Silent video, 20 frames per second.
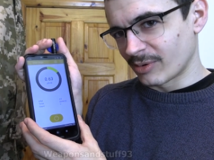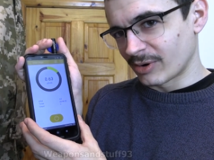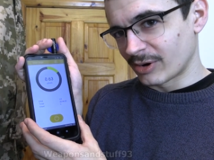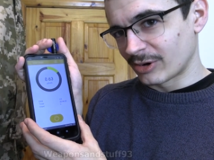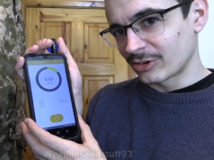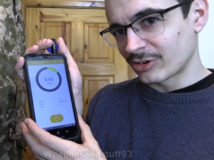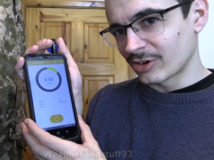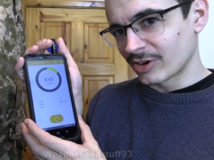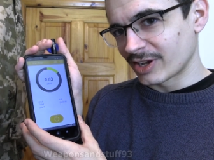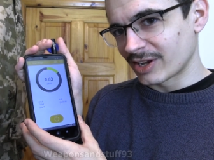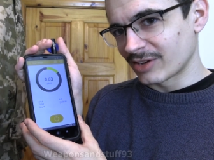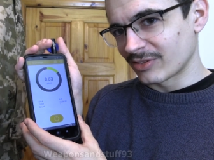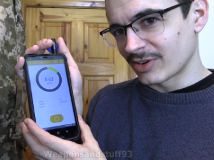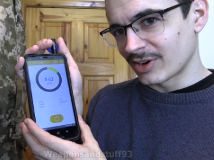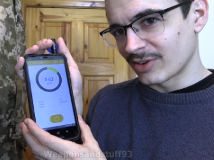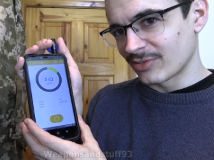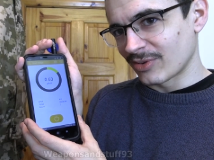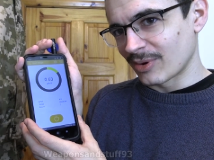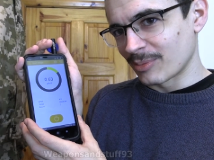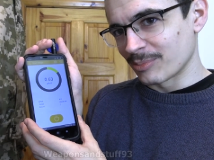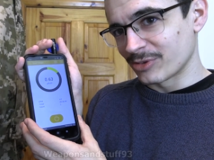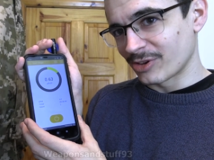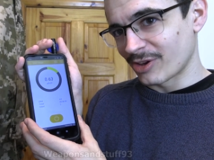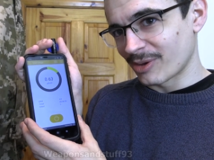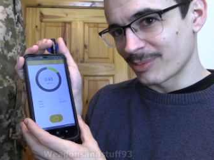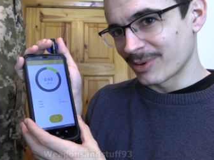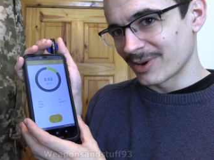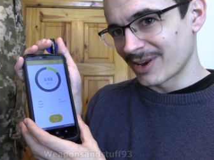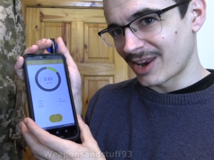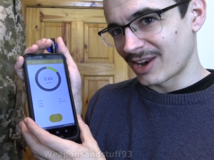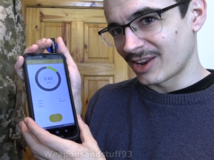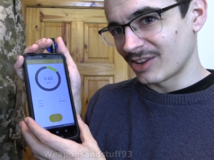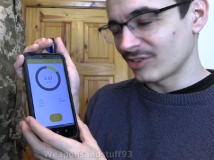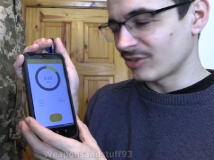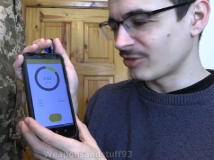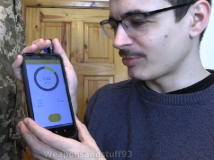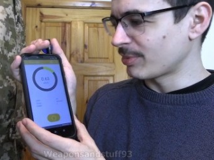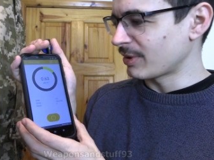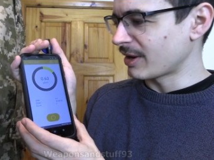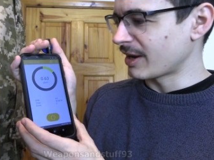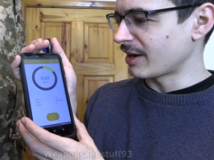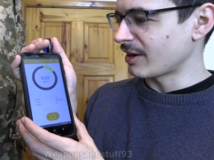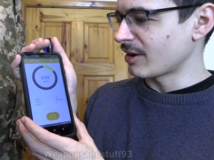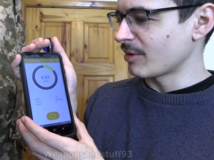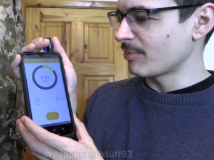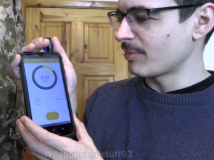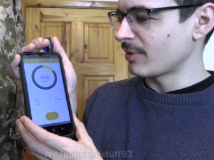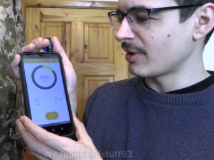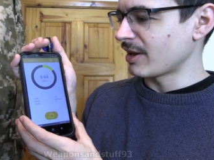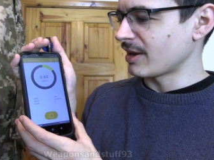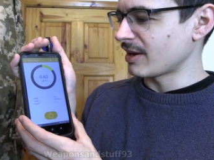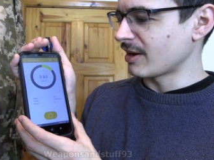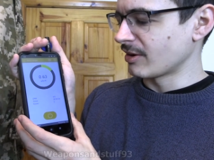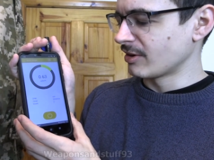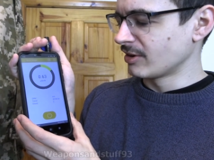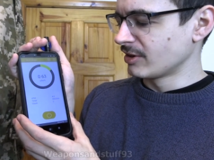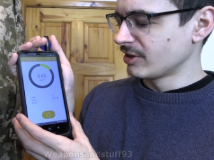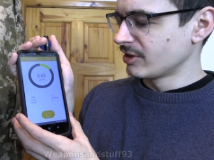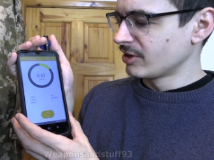where I was going to give it a thumbs up and then it's playing up, but there you go.